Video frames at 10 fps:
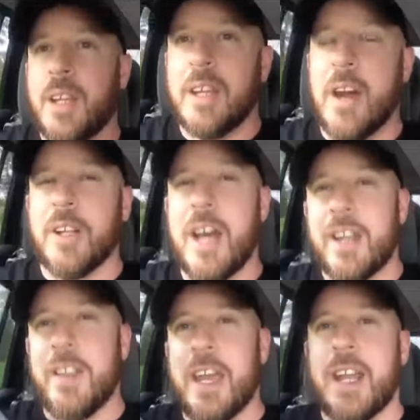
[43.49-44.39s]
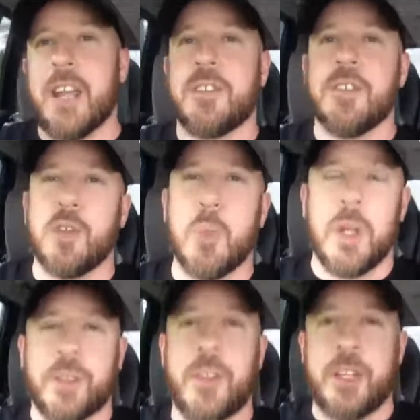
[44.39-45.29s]
Now, a lot of that has to do
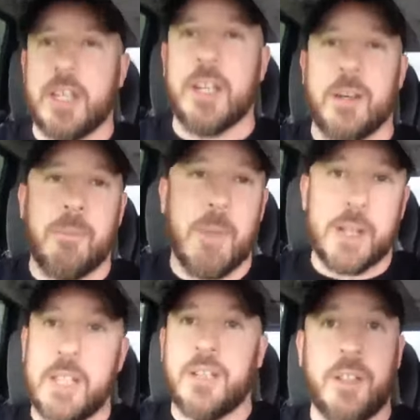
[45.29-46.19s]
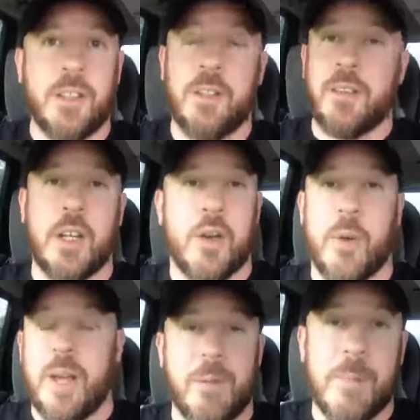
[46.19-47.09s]
with, again, money. They
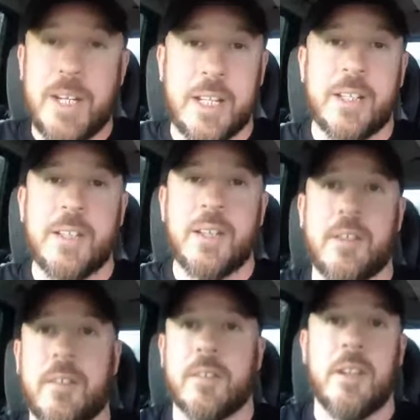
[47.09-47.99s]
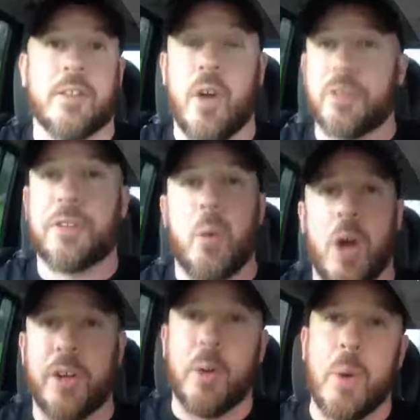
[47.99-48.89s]
don't have the money. It's, it's all
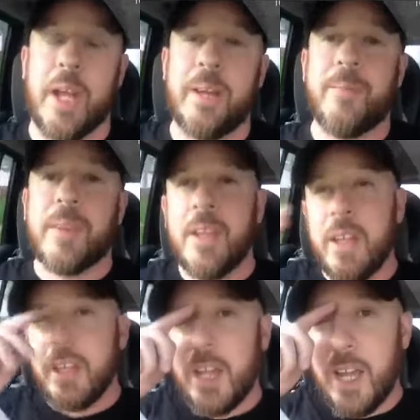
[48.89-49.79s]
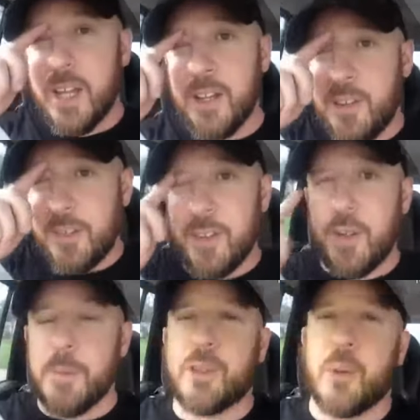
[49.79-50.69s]
squandered away. And
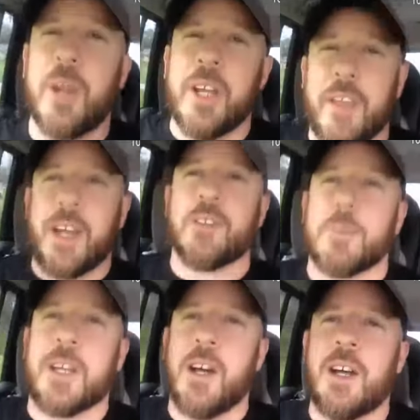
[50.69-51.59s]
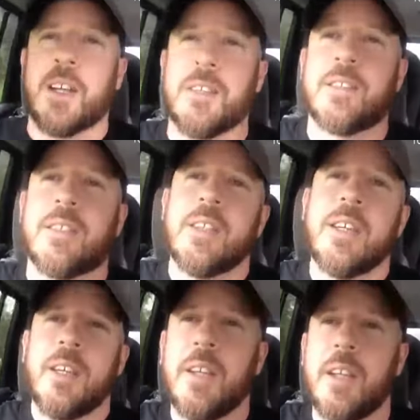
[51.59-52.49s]
the majority of that is because,
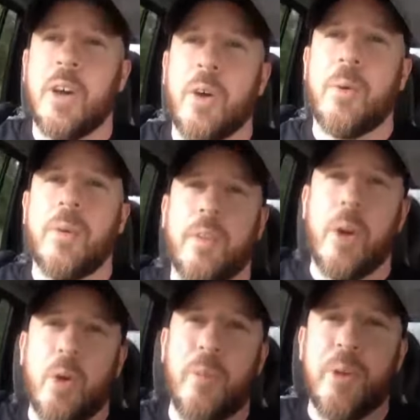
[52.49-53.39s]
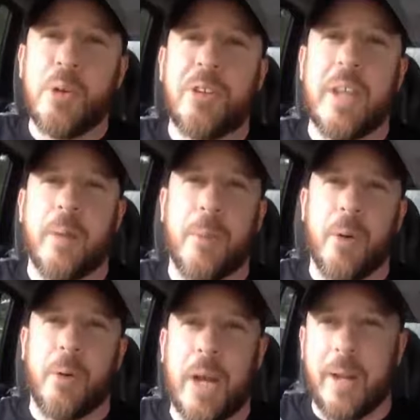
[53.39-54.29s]
you know, the whole food stamp
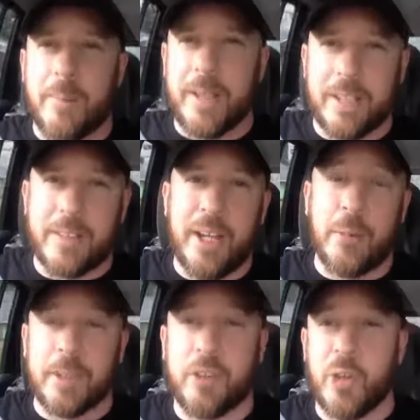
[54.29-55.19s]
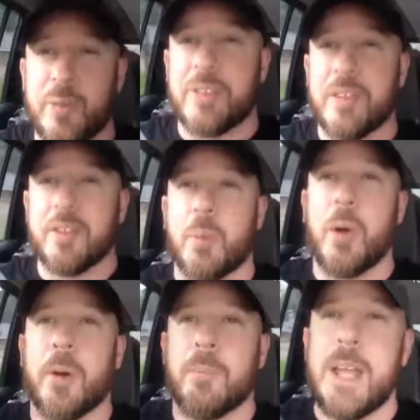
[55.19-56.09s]
program and the entitlement services
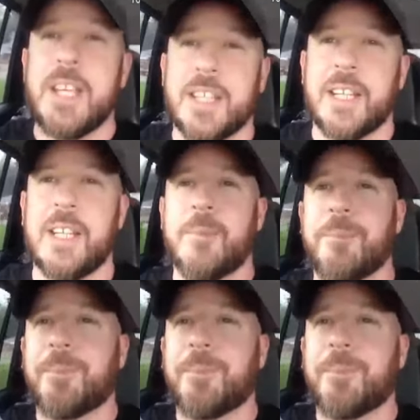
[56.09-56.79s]
were mainly